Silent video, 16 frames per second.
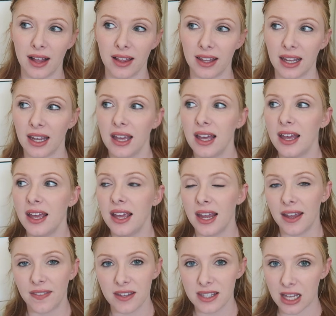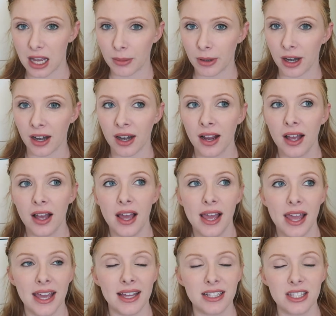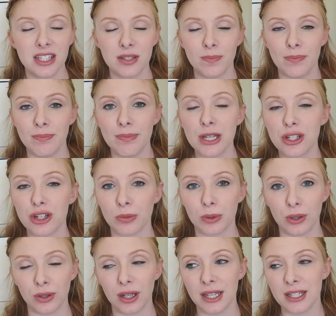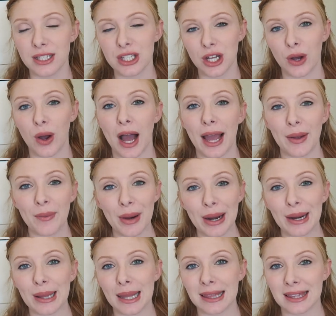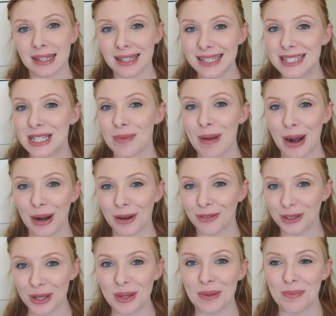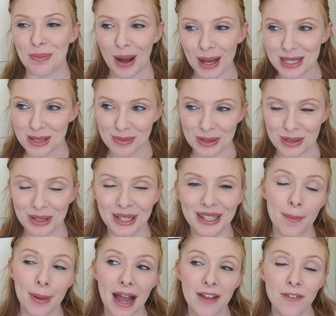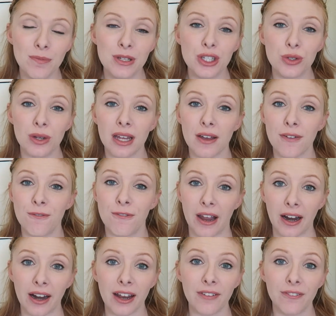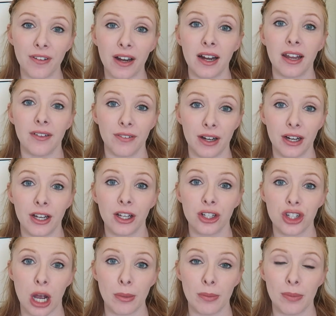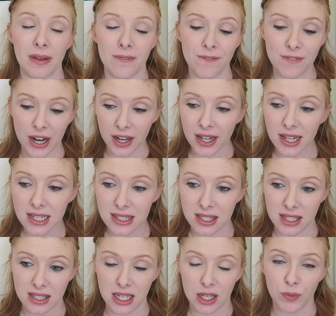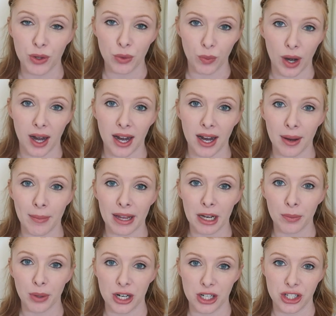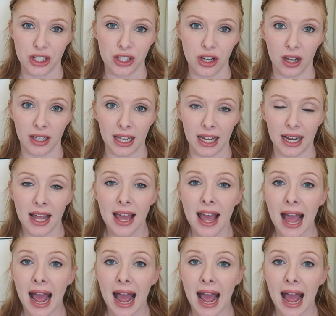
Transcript: Valley in the summer, it's miserable, and so I wear like the least amount of clothing possible. But I've been doing a very, very, very good job of being very consistent with wearing my compression stocking,